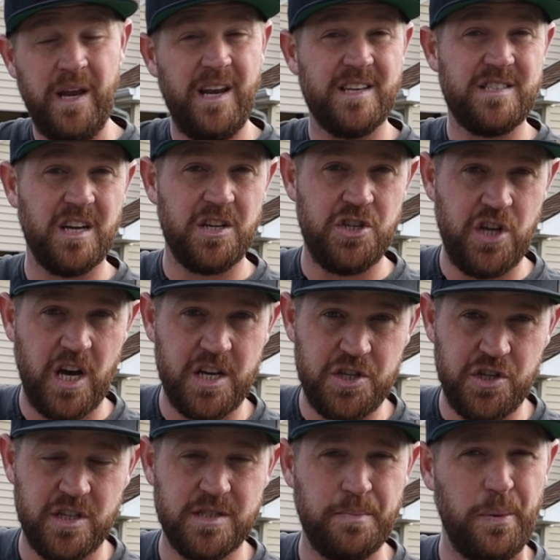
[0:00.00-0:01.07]
any
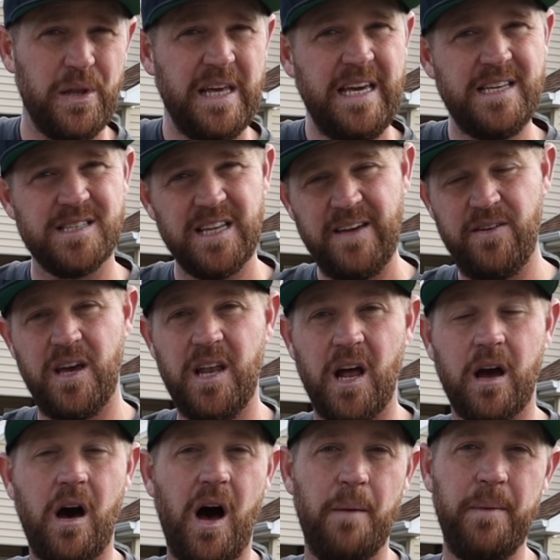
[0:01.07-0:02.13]
suggestions, please leave it in a
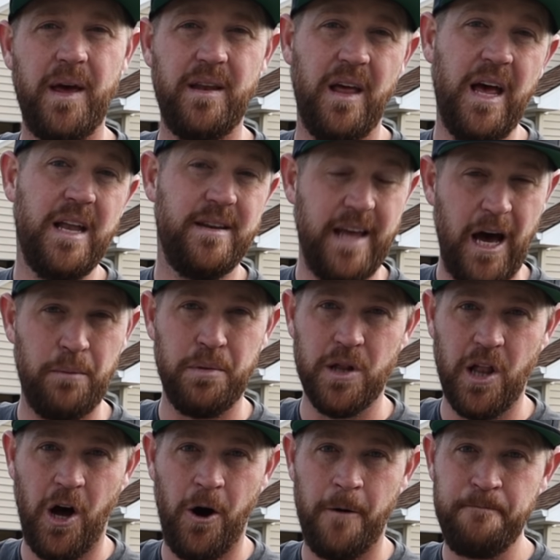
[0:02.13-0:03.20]
comment down
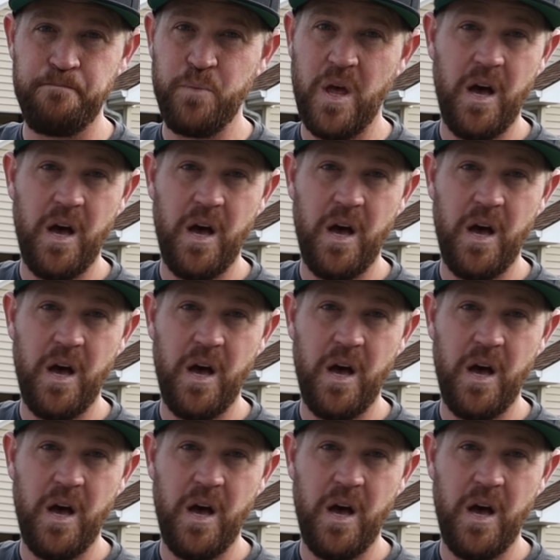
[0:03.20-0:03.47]
below.